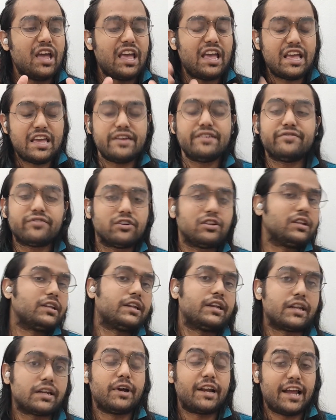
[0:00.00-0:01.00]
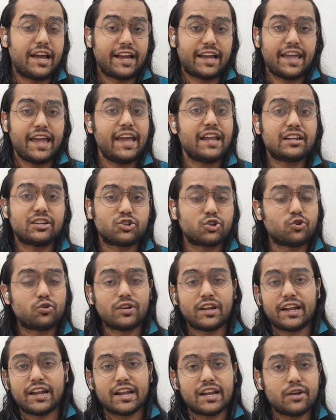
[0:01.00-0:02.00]
evil in it. But again,
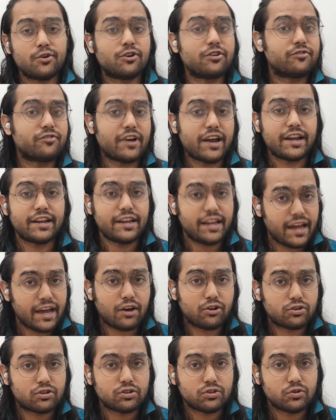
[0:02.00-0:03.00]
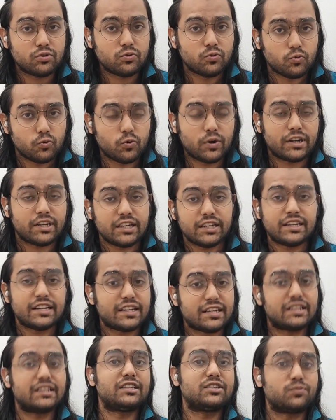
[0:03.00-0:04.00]
don't let anyone find out what he
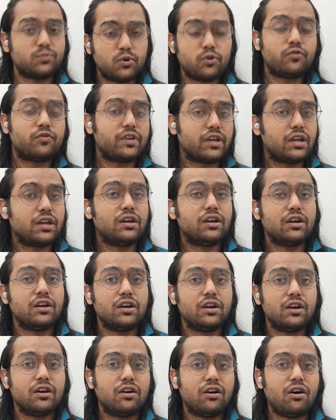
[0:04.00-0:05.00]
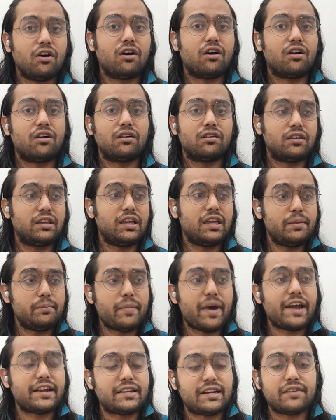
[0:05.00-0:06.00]
did in this movie, or he
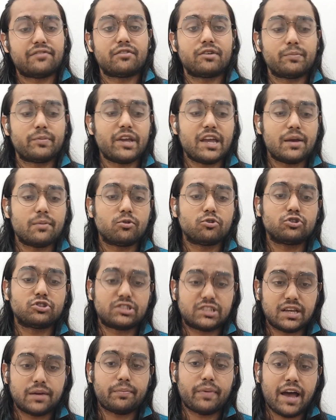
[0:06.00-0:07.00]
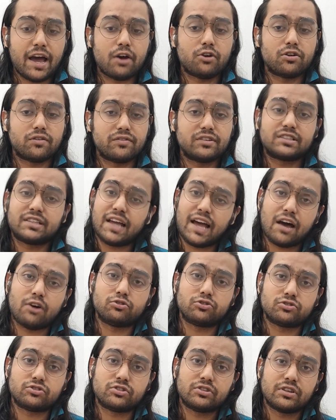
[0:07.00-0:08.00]
might never be able to step out of his
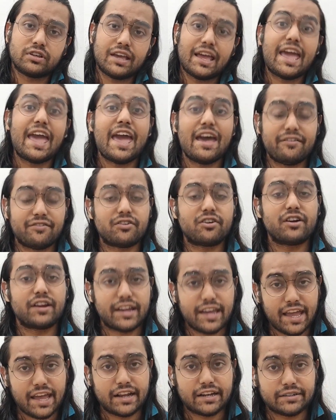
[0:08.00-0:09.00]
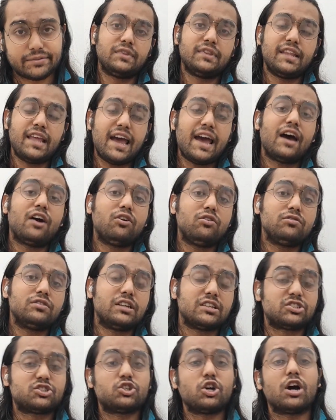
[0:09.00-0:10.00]
house ever again. Now,
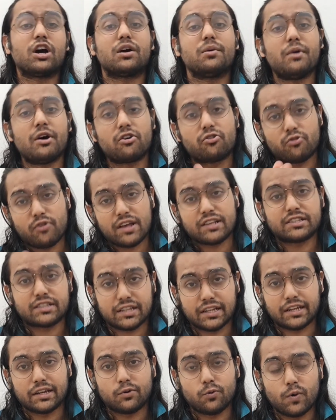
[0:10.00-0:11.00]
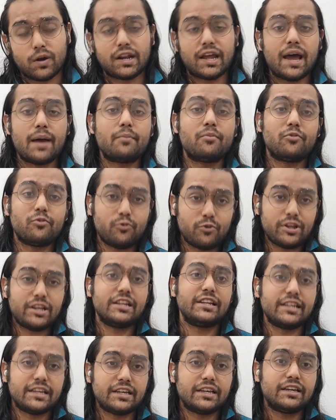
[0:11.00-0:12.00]
let's talk about wrestling, what I'm
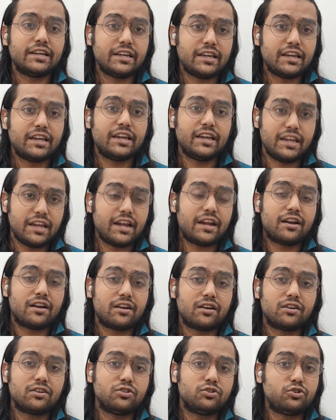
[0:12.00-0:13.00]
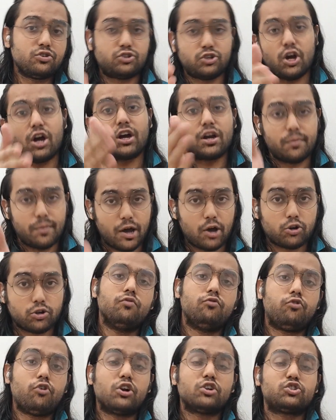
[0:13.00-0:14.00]
really here to talk about.
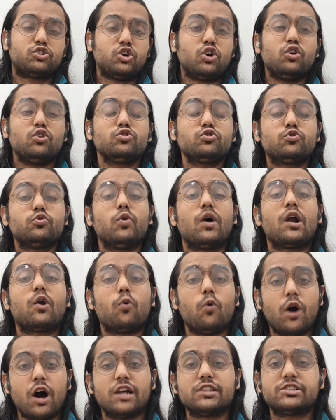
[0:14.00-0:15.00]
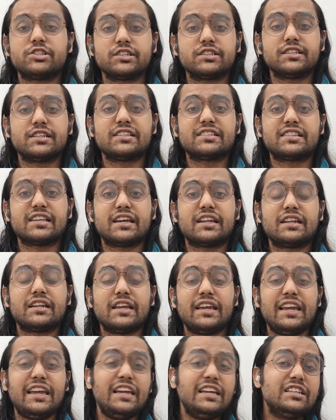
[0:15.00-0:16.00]
For those who are watching this and
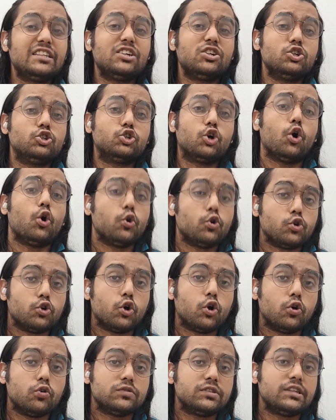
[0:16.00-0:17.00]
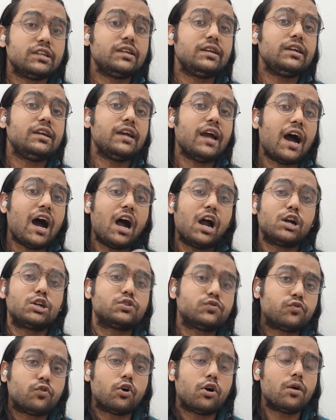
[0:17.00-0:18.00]
either don't know the art
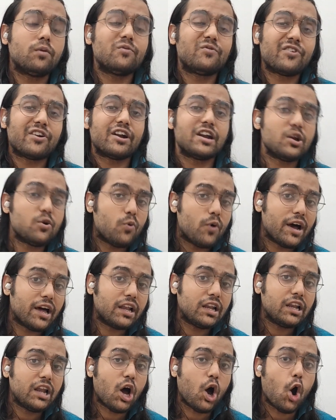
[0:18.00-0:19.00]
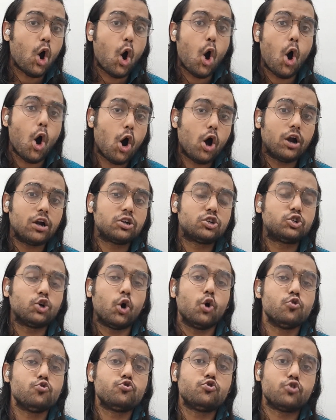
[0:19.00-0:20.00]
form very well or
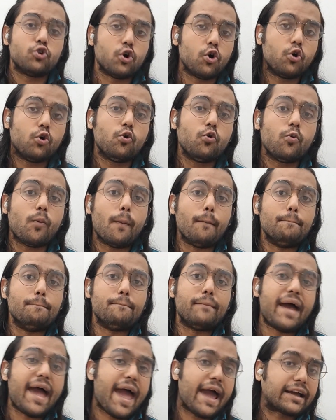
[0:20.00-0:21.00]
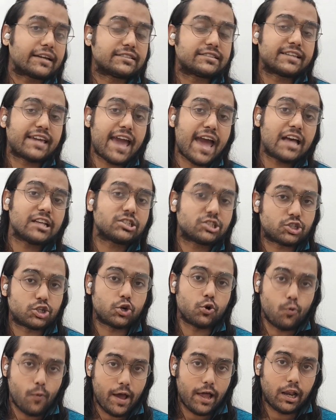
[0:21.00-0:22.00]
don't know Max
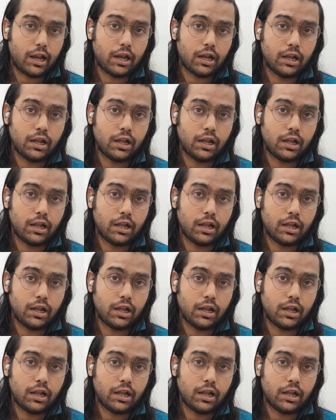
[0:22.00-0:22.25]
Caster well,